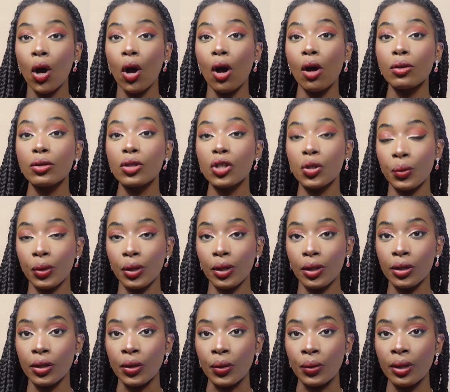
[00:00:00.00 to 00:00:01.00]
also
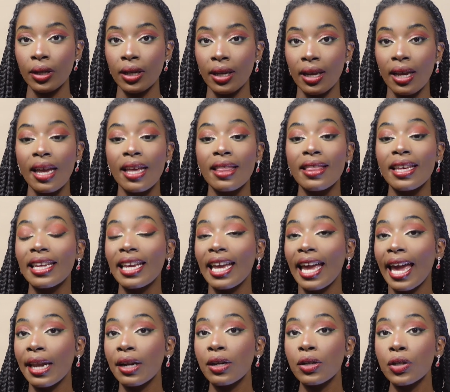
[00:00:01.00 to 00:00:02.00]
include the
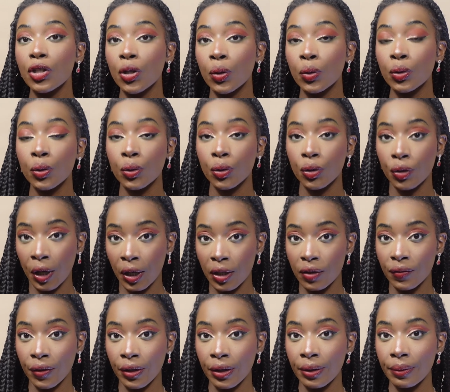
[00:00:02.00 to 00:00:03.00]
Canada Social
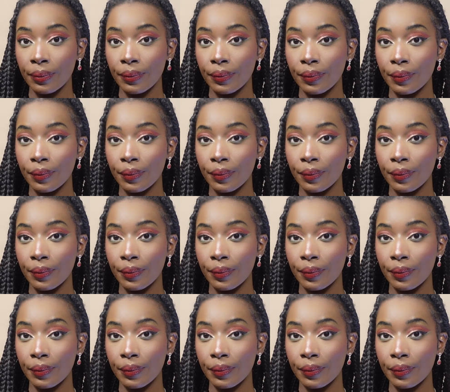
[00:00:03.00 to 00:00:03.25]
Transfer,